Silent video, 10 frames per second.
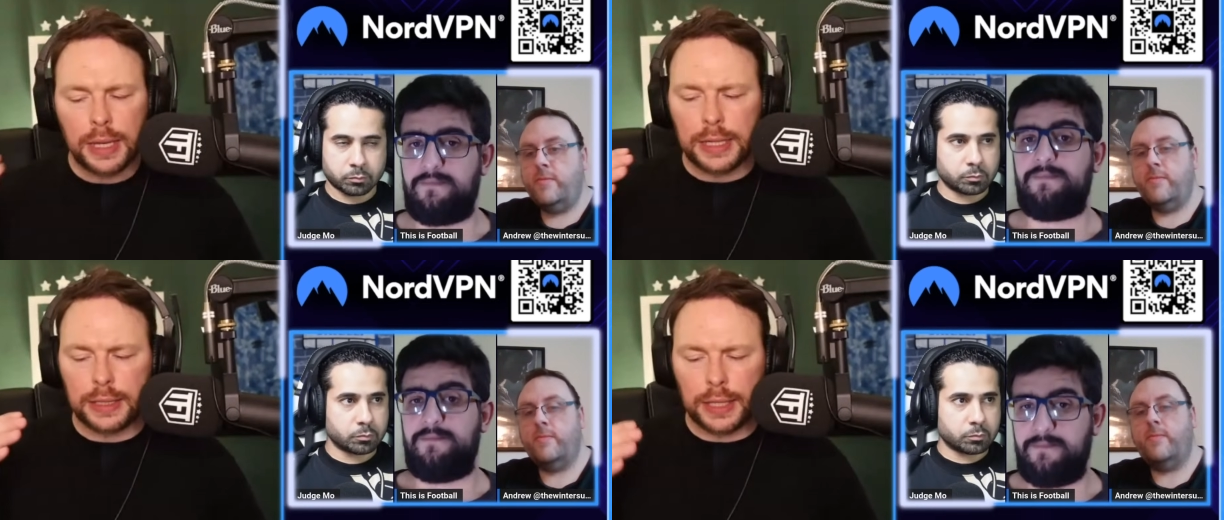
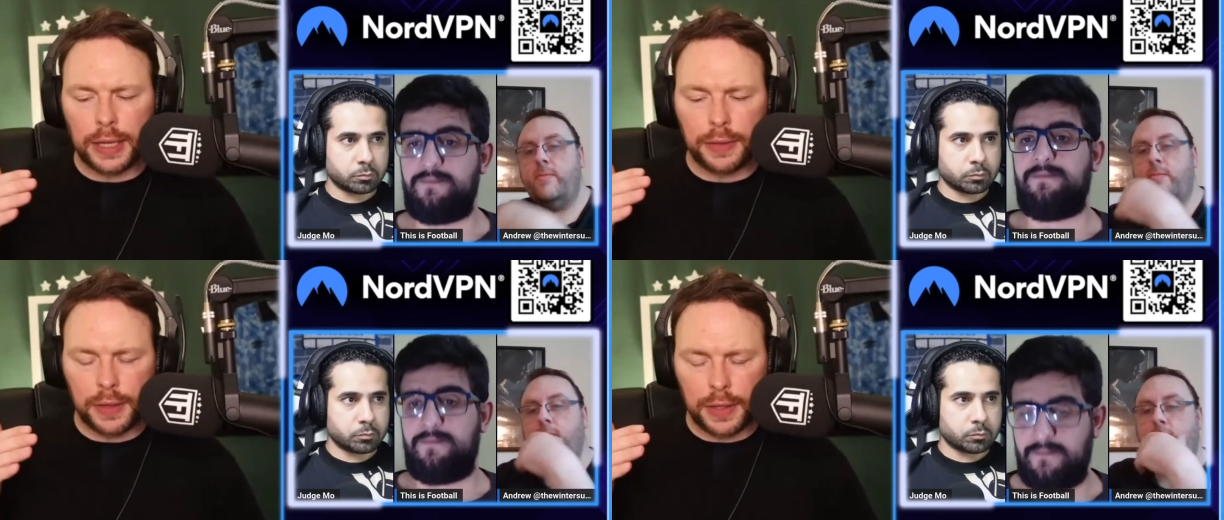Speaker 1: is
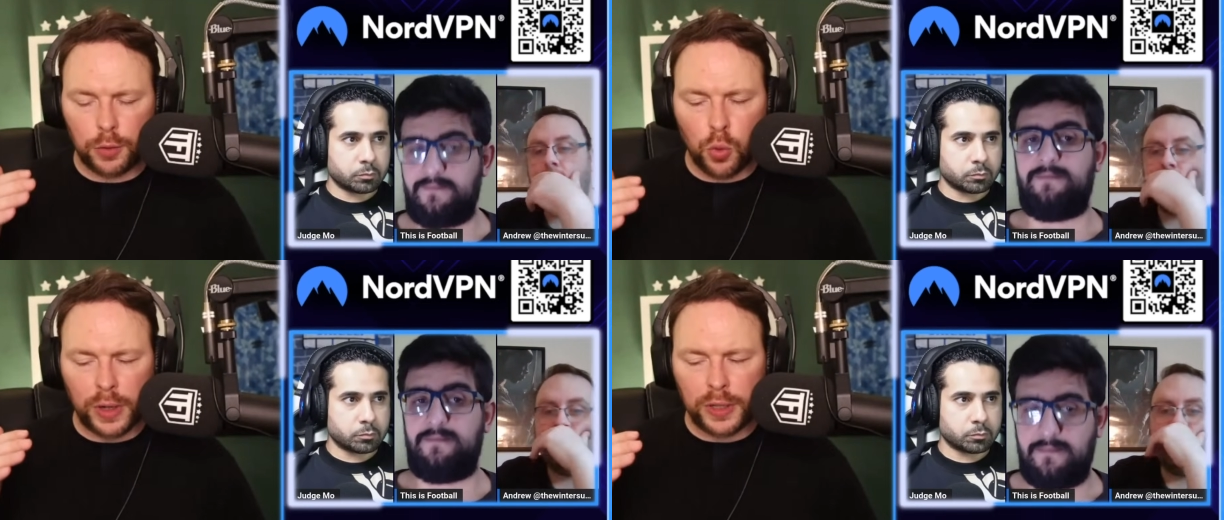that, that they're
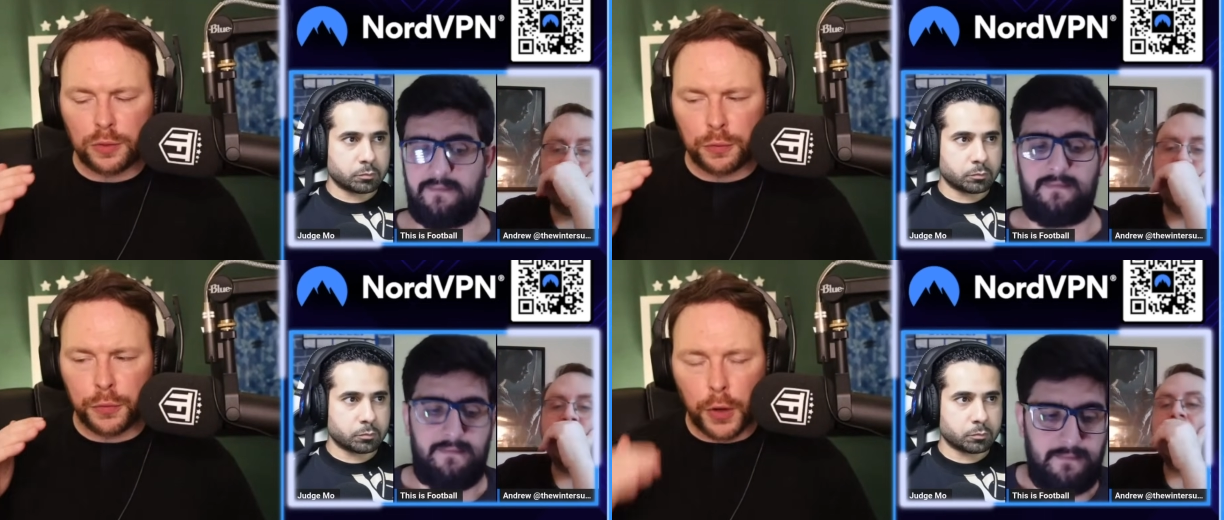always
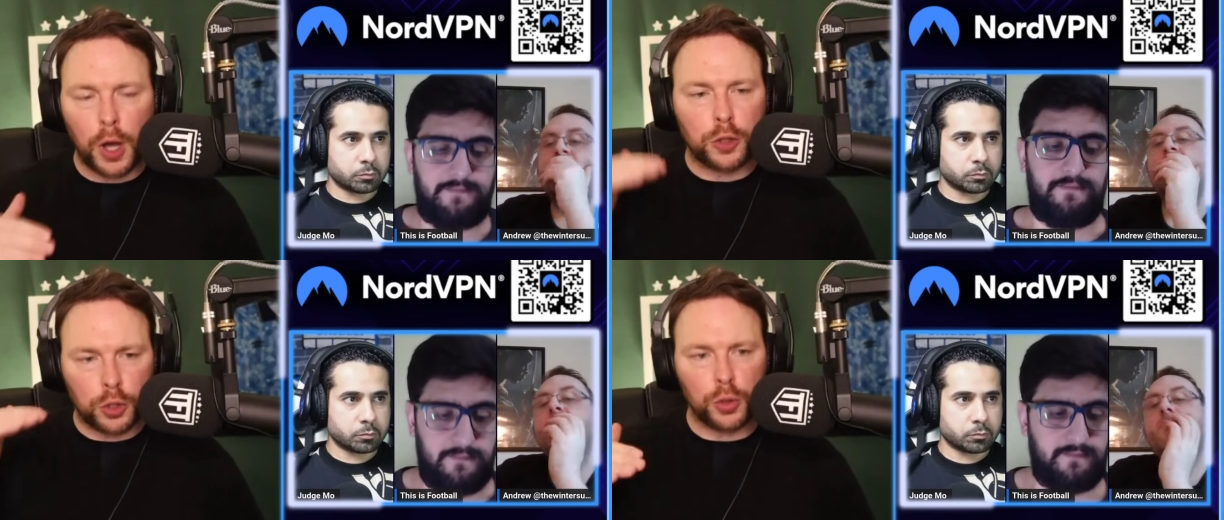
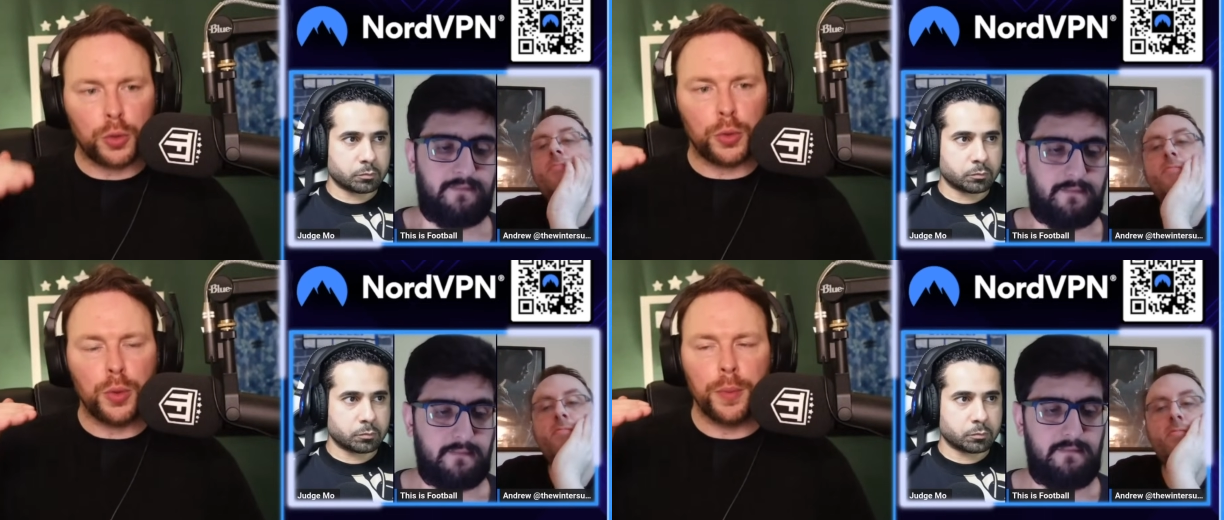far
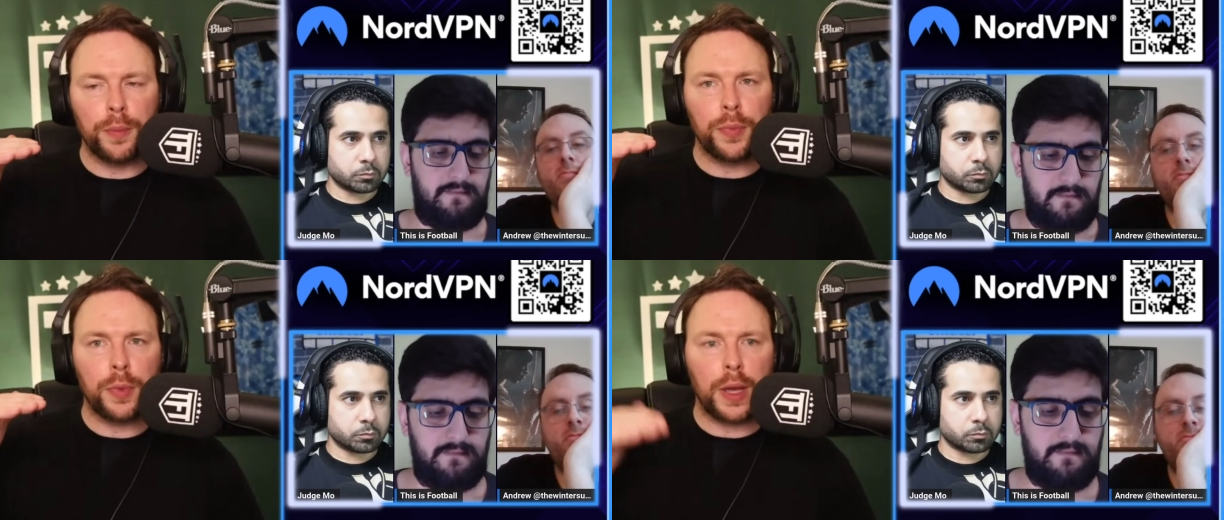too
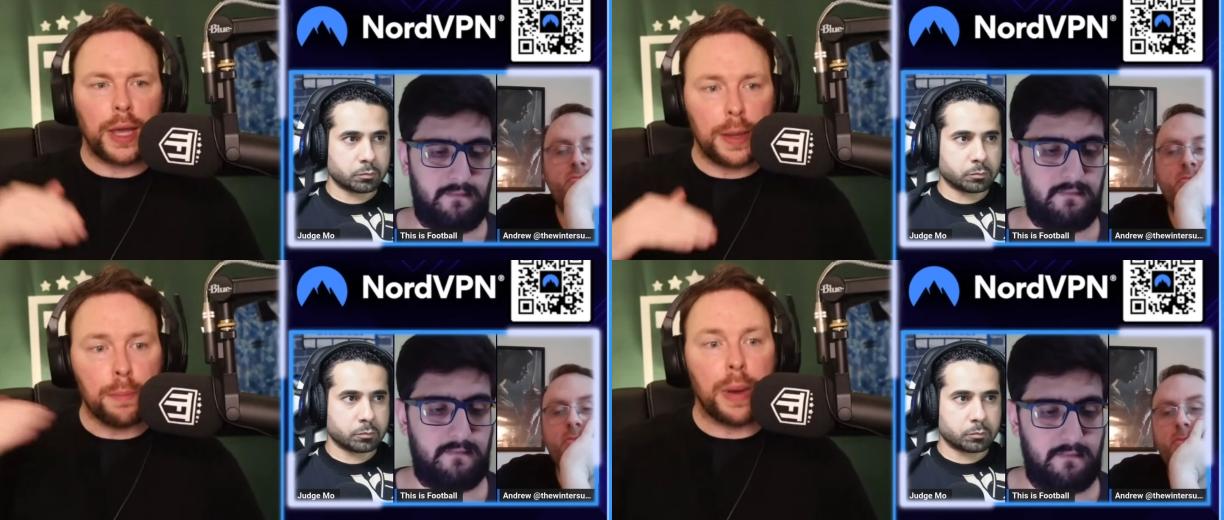
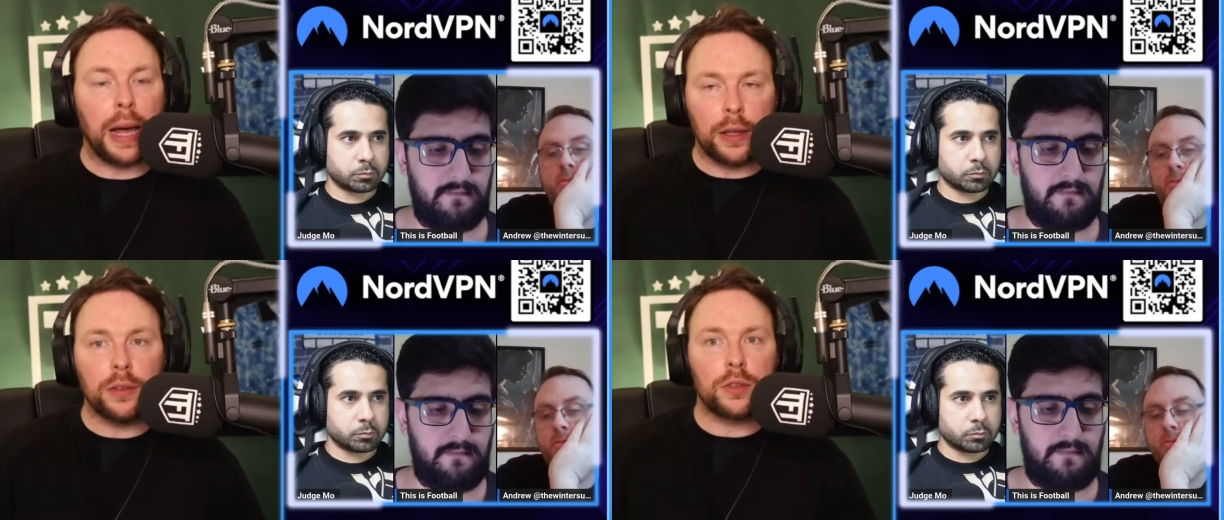
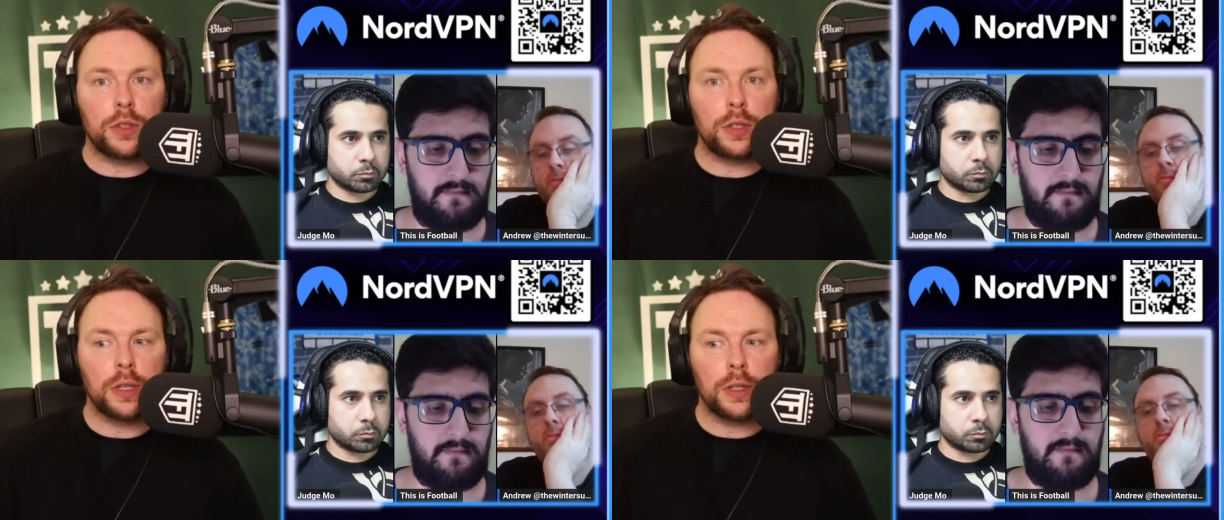imbalanced.